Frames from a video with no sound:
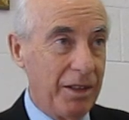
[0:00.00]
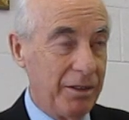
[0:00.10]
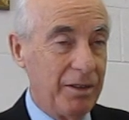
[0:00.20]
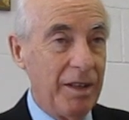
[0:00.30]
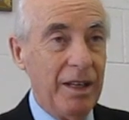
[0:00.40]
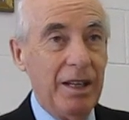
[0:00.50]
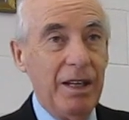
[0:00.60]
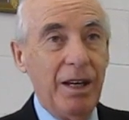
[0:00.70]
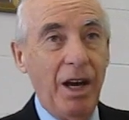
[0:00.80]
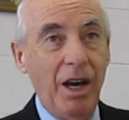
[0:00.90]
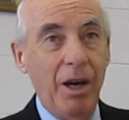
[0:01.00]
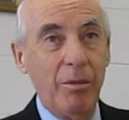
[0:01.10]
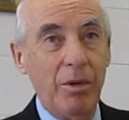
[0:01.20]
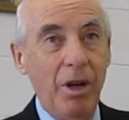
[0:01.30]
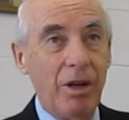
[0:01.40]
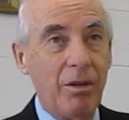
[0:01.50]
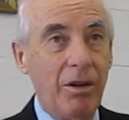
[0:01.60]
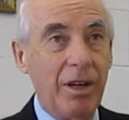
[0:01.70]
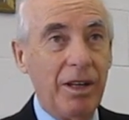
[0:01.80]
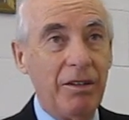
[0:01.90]
is uh, we're not
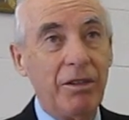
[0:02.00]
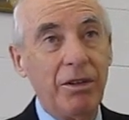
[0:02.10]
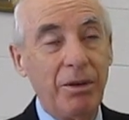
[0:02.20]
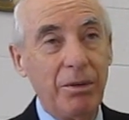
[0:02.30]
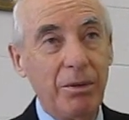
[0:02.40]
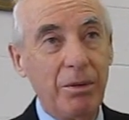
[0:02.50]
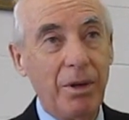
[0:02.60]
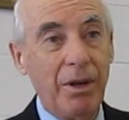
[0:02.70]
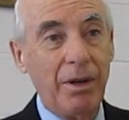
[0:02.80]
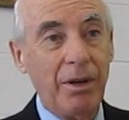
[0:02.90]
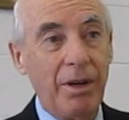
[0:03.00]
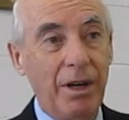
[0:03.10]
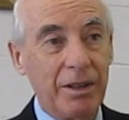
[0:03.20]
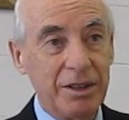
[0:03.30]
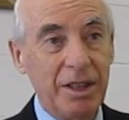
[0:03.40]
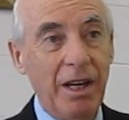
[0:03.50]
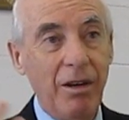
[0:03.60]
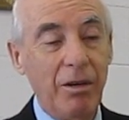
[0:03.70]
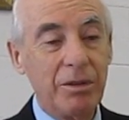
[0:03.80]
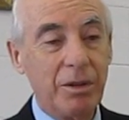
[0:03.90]
going to listen to uh,
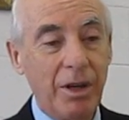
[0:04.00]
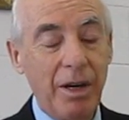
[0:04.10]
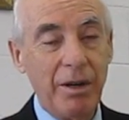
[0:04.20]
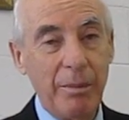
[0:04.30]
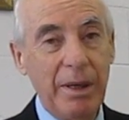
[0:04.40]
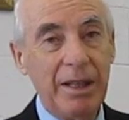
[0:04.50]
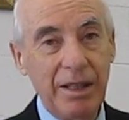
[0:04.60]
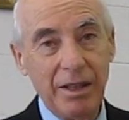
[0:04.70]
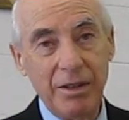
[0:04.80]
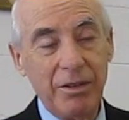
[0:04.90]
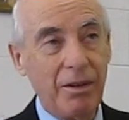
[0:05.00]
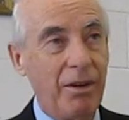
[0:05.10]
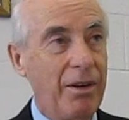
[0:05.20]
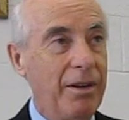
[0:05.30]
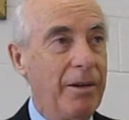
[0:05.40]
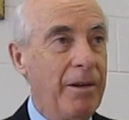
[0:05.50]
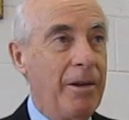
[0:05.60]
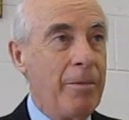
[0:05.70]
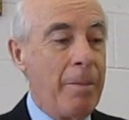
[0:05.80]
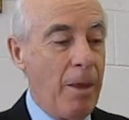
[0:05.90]
ourselves or our opinions on
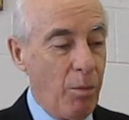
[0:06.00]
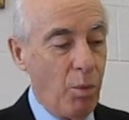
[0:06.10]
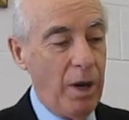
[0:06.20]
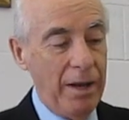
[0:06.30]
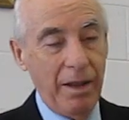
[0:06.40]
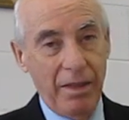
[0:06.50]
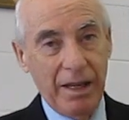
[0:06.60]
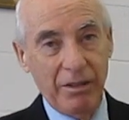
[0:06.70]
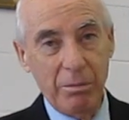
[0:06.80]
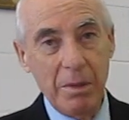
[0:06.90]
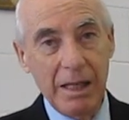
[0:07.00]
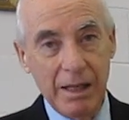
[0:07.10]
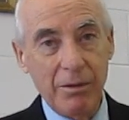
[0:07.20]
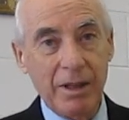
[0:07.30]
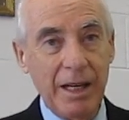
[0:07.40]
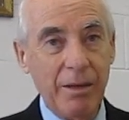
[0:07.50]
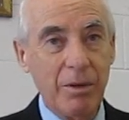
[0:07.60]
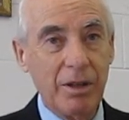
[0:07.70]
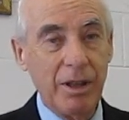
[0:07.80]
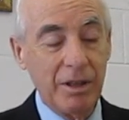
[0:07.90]
what the things mean, okay?
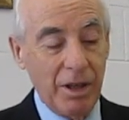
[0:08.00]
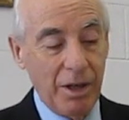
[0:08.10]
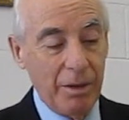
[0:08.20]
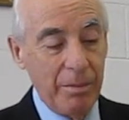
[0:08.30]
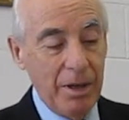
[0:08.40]
We're going to uh,